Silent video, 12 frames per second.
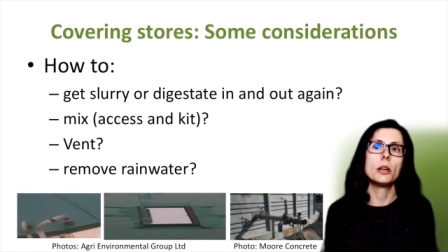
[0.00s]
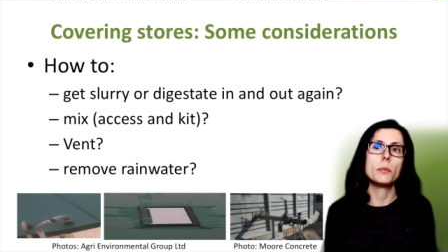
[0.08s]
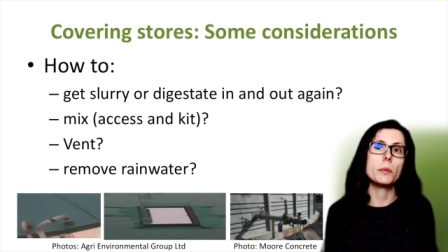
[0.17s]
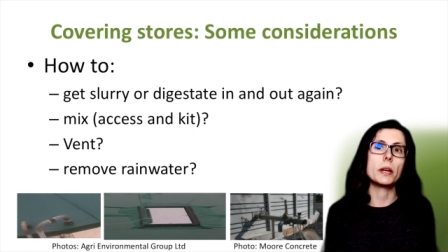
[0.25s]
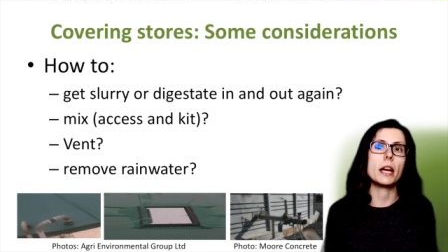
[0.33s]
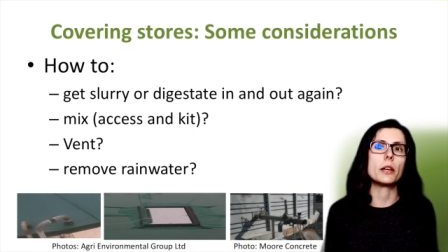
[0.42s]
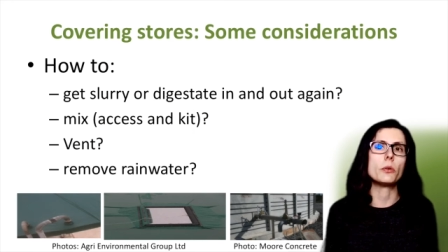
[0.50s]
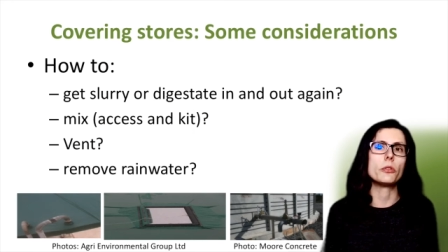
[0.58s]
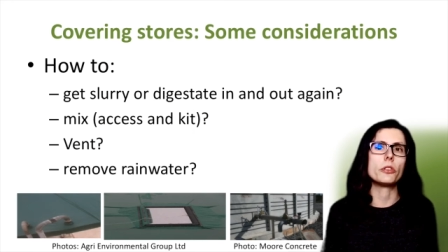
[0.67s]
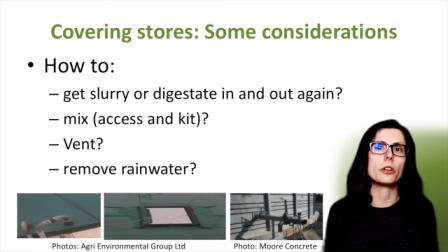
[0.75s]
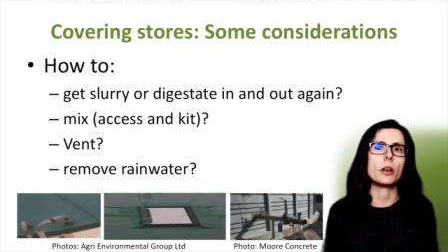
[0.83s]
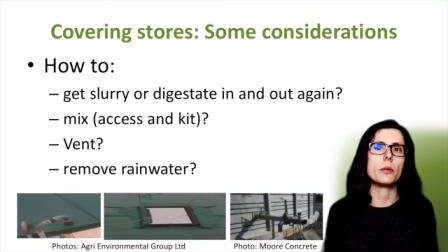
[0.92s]
but can
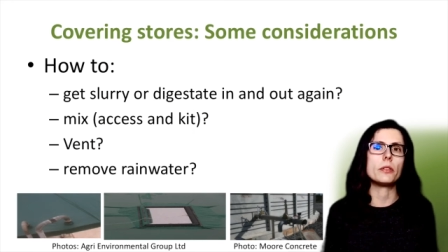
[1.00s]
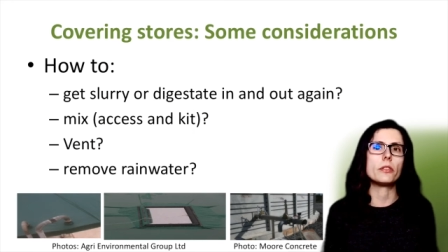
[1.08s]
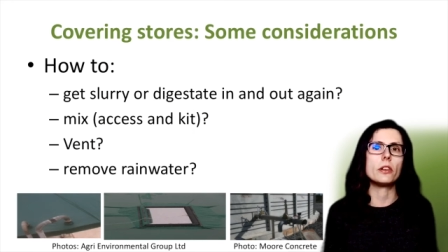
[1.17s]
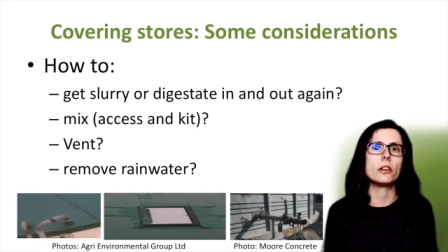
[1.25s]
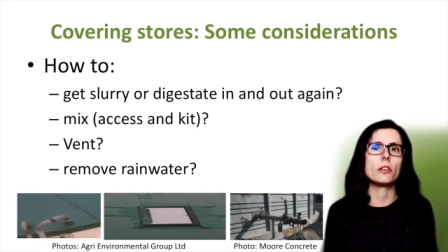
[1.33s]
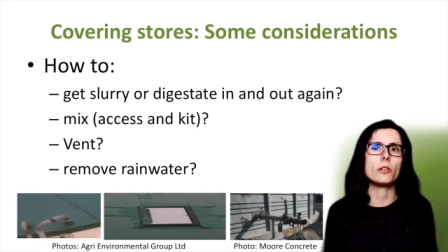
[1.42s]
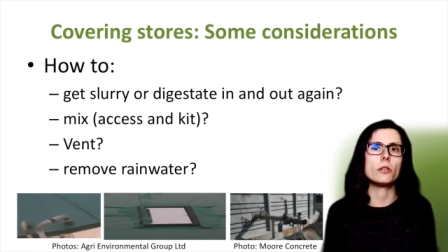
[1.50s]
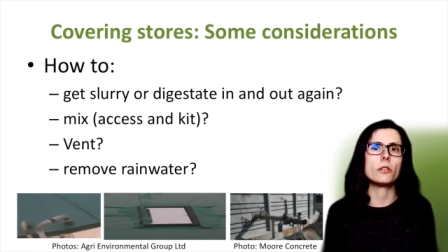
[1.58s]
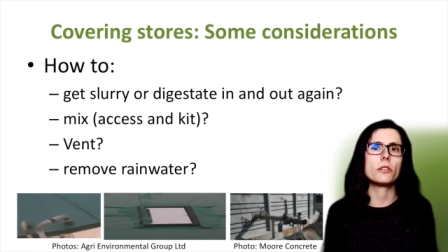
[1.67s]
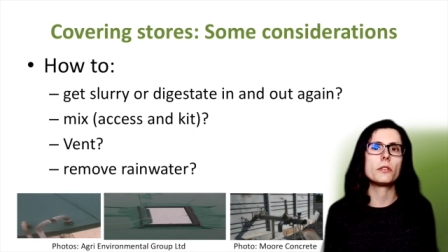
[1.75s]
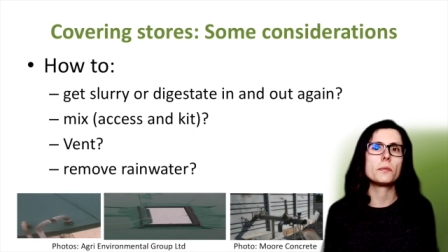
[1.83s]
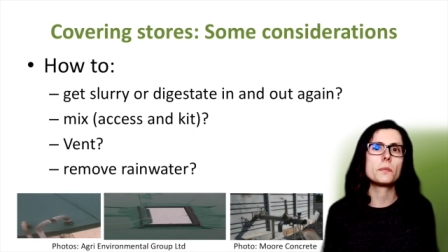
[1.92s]
also go into
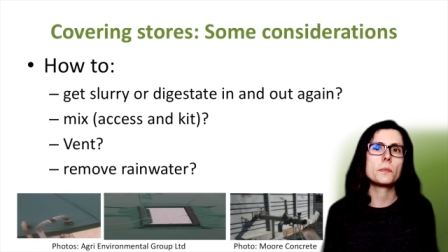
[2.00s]
lagoons,